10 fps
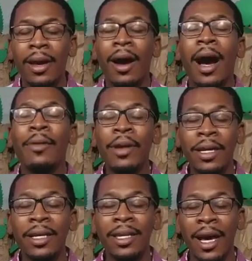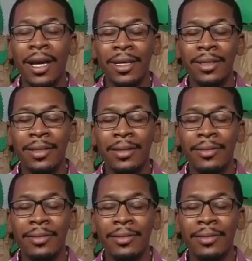I recognize